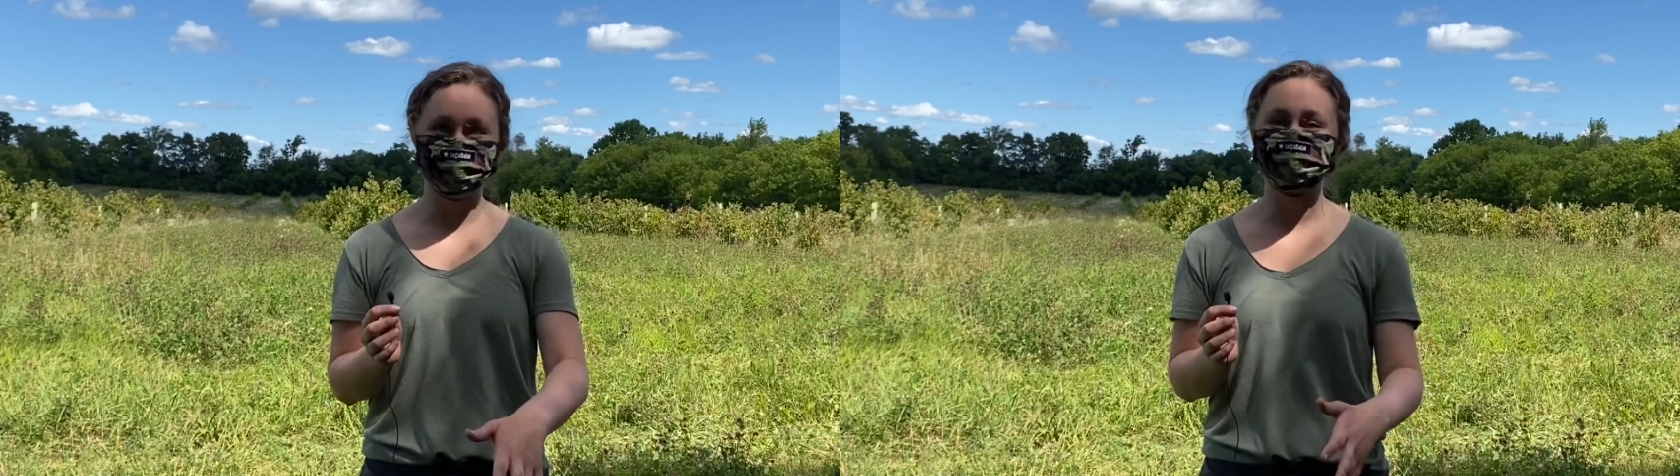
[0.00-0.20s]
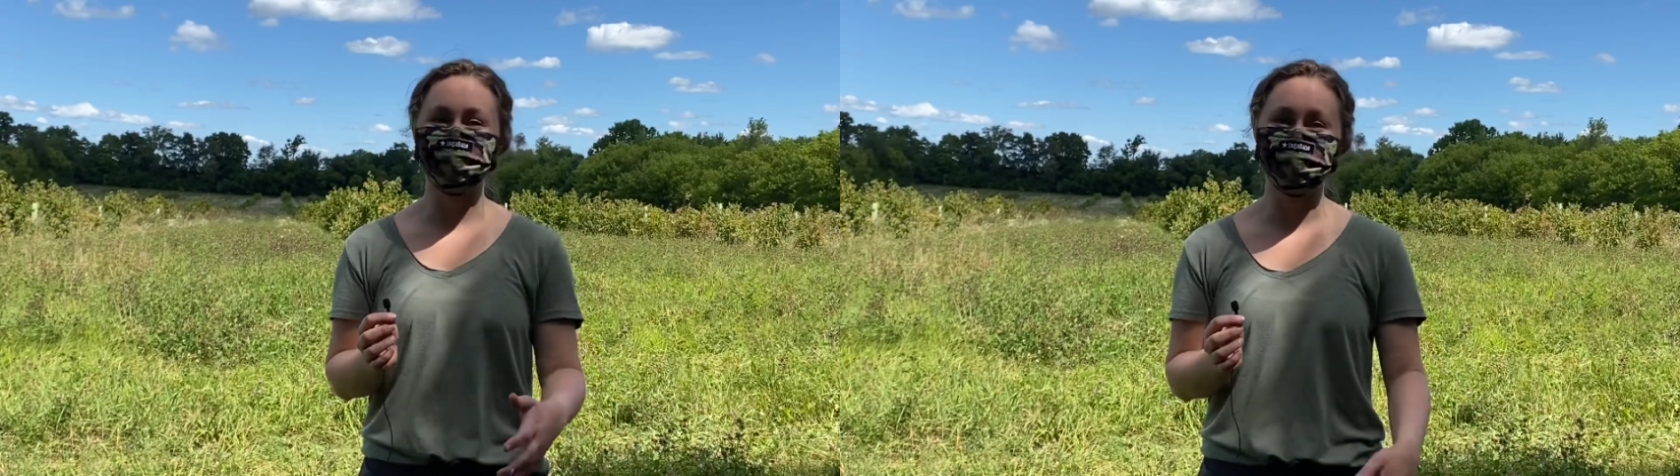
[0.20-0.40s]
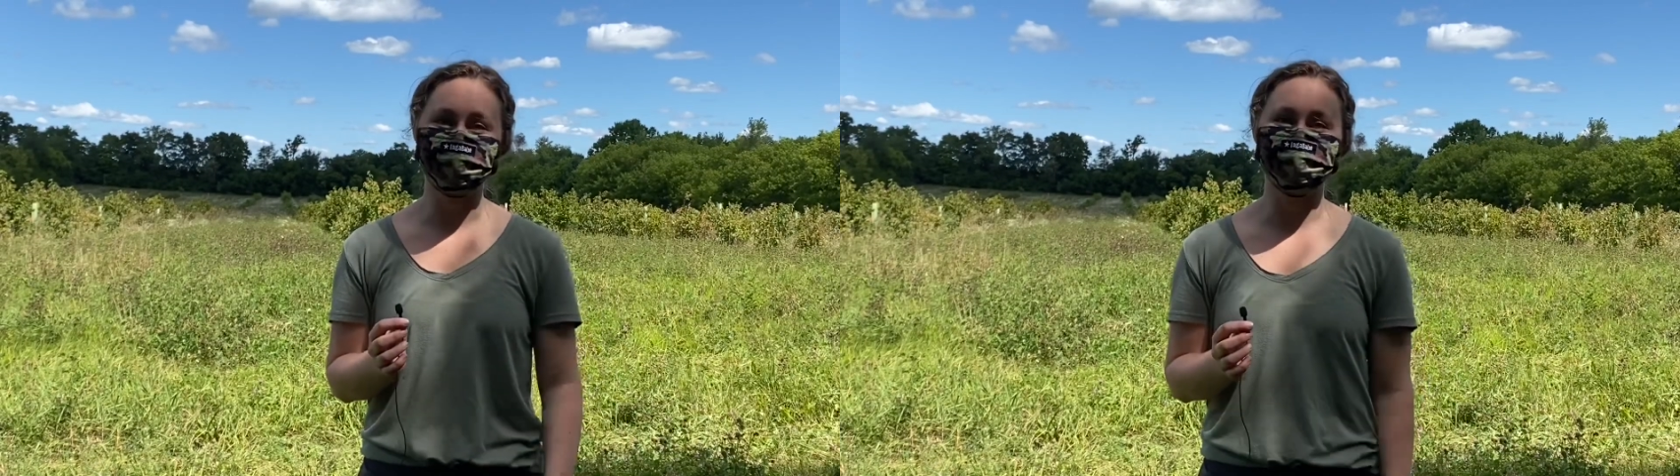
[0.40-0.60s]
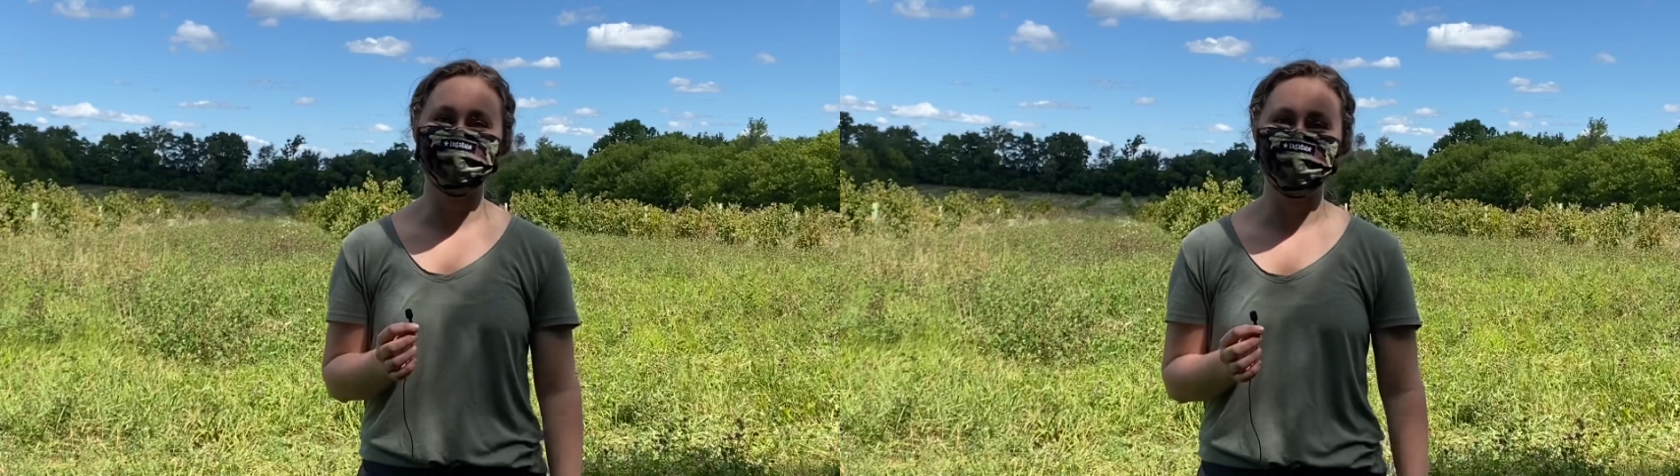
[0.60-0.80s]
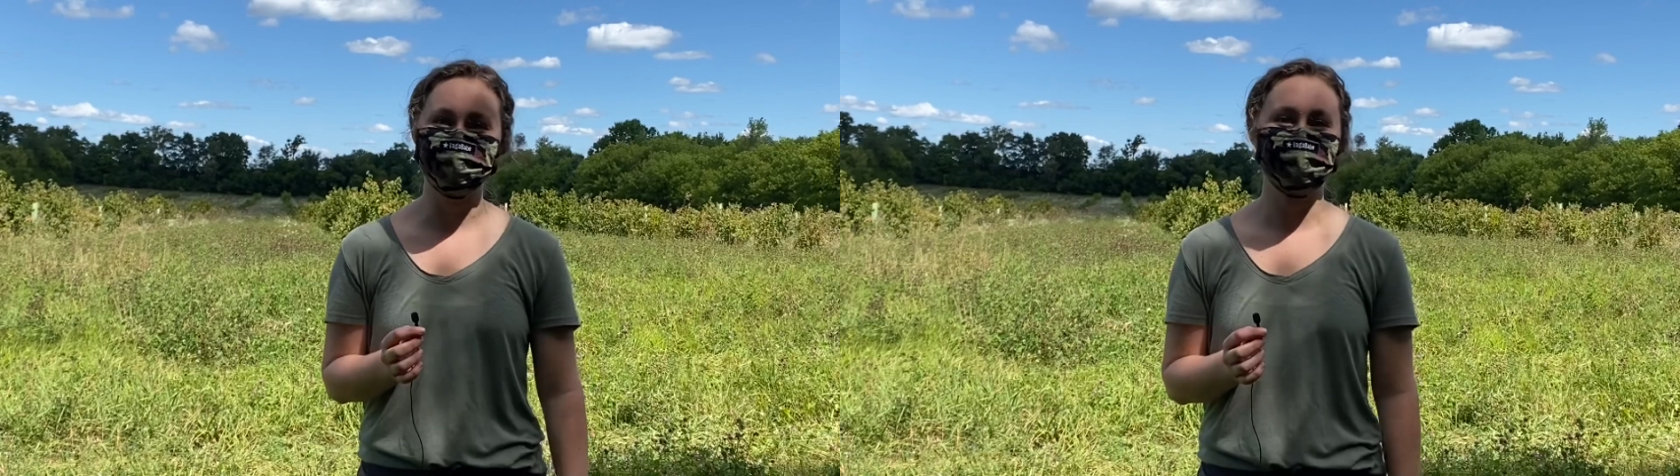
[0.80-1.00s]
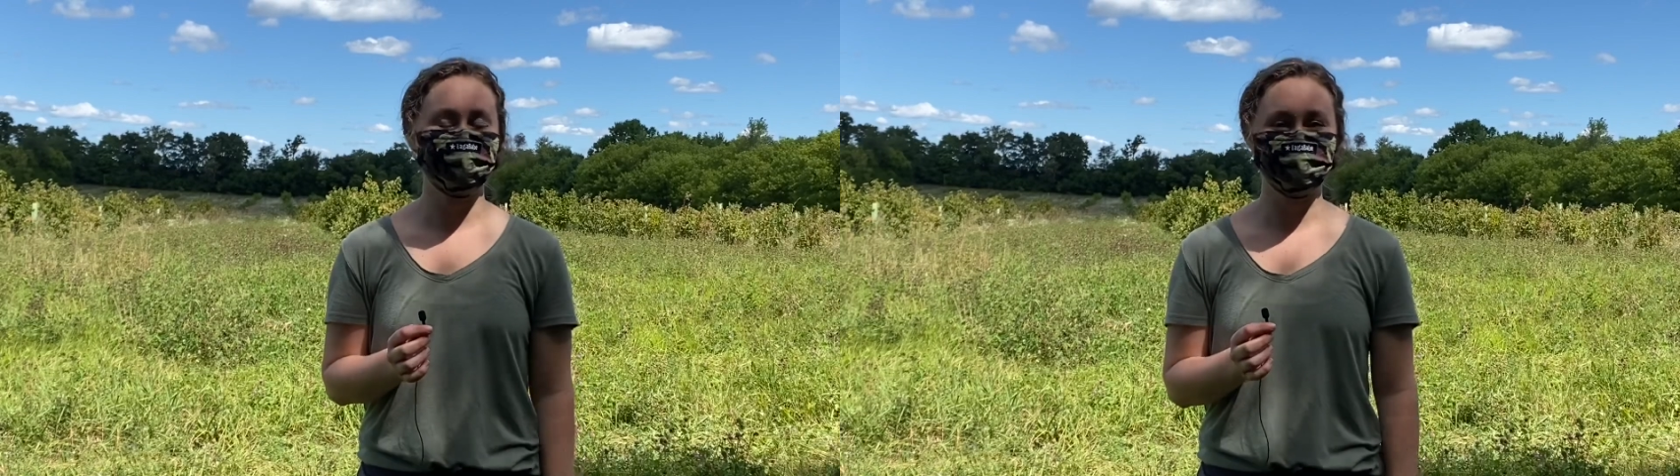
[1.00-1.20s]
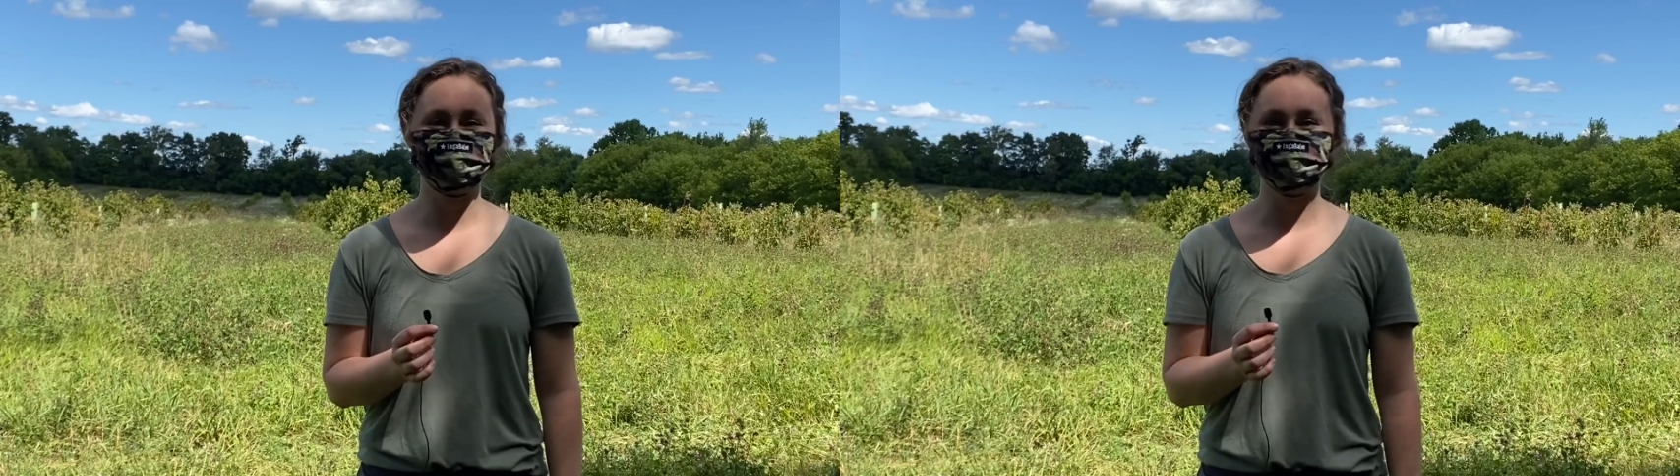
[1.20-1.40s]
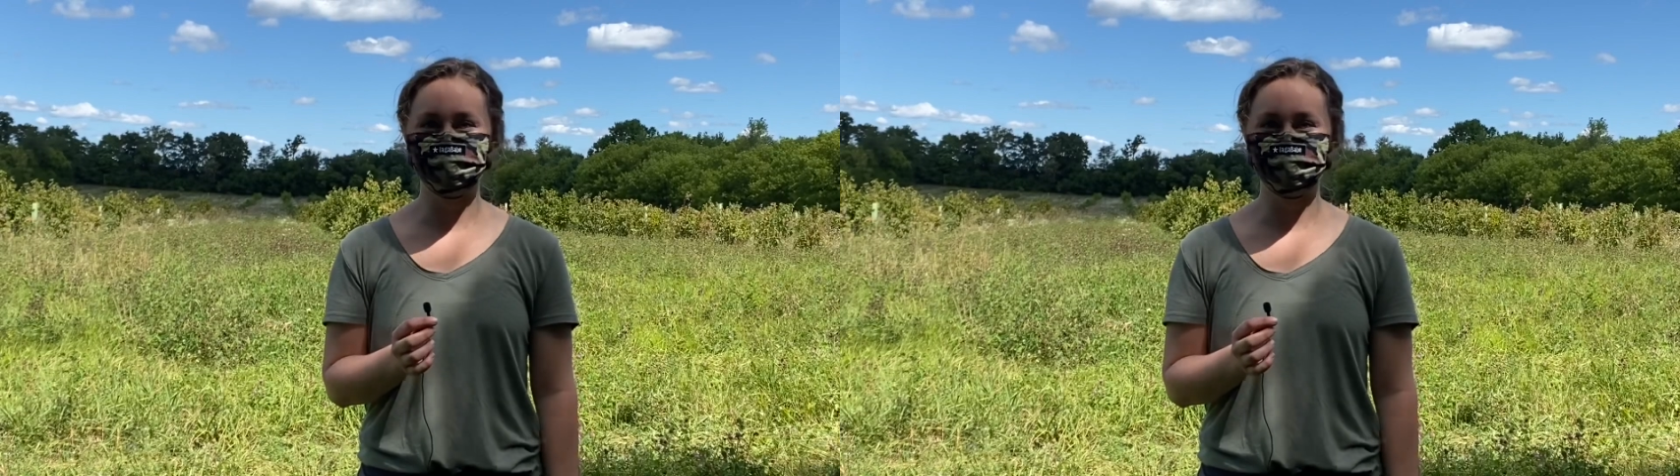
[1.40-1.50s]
as well as a mitigation